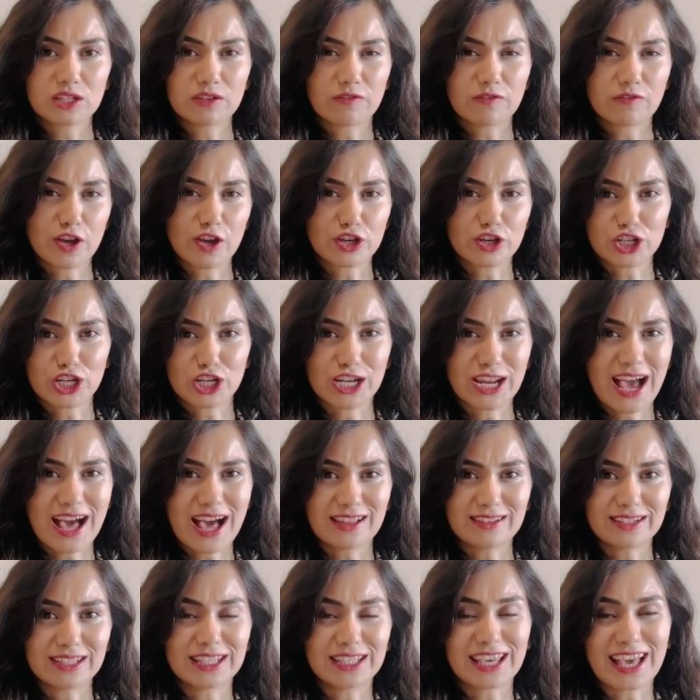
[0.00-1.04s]
the
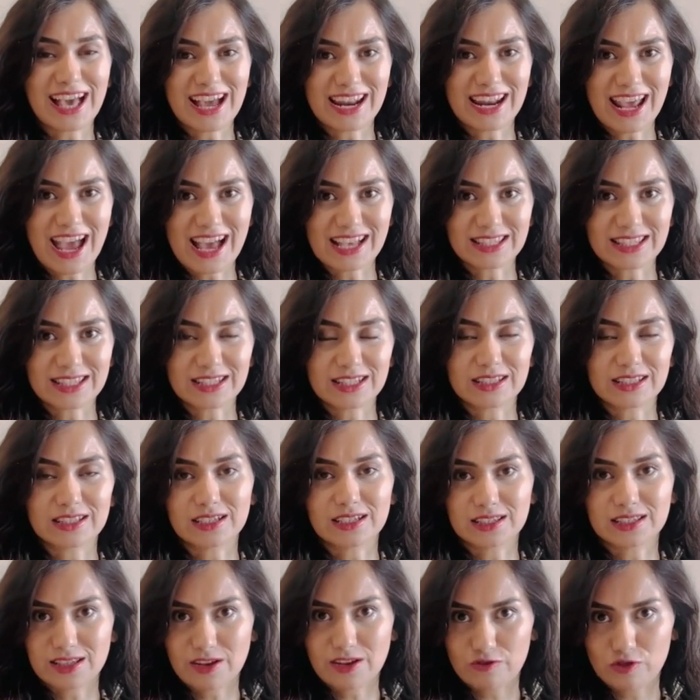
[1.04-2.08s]
functionality and
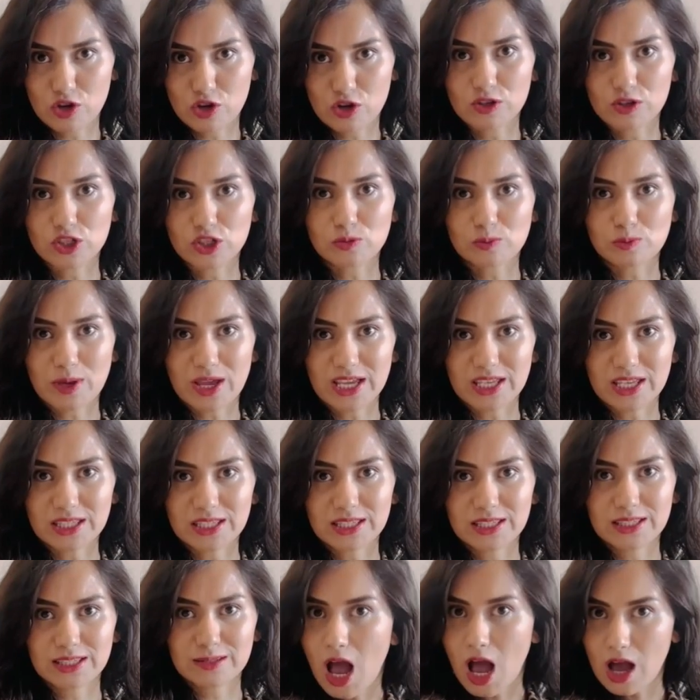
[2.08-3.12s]
aesthetics of your
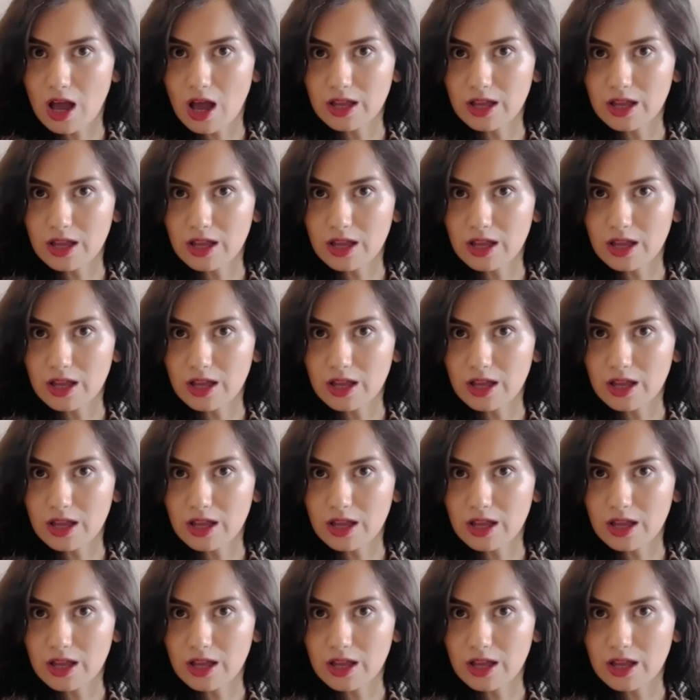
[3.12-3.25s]
space.